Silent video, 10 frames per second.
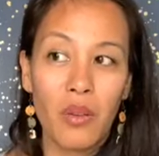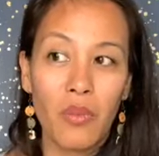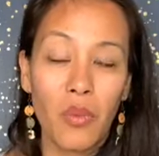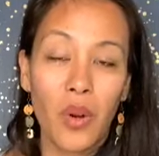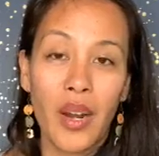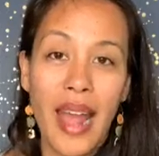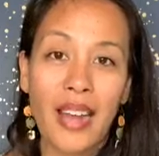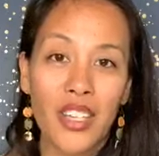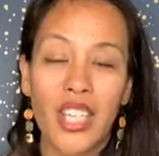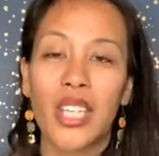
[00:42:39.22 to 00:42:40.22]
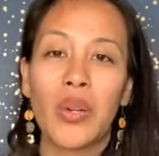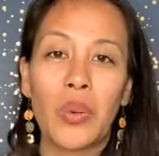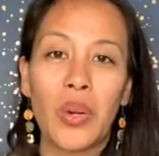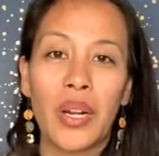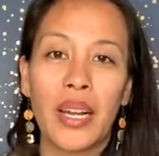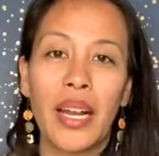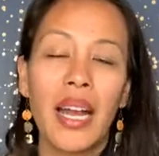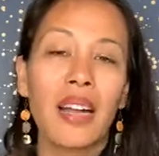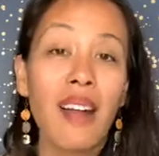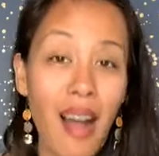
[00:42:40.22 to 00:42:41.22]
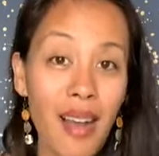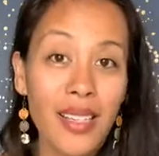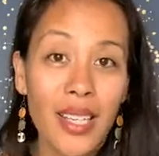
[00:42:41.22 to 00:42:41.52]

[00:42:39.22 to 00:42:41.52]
for an action or a cause